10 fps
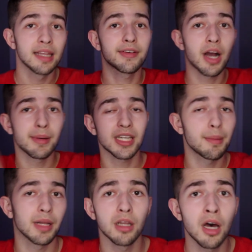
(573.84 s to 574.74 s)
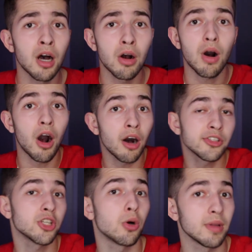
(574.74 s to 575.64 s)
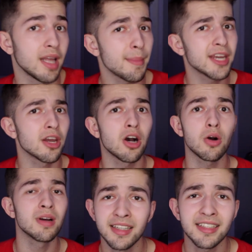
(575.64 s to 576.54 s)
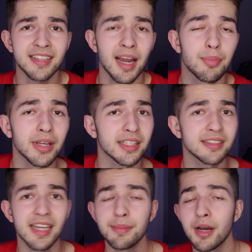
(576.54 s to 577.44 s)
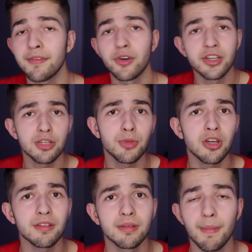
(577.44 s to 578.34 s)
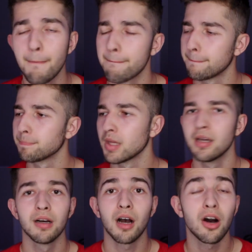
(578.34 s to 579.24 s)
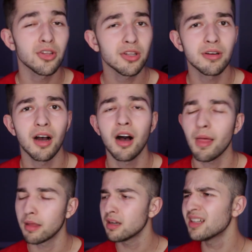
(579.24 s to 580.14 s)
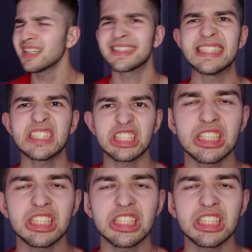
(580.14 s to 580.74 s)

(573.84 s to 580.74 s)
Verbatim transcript: Leave a comment down below. Also, let me know, did this guy break the stigma of cringy music? Although, I can't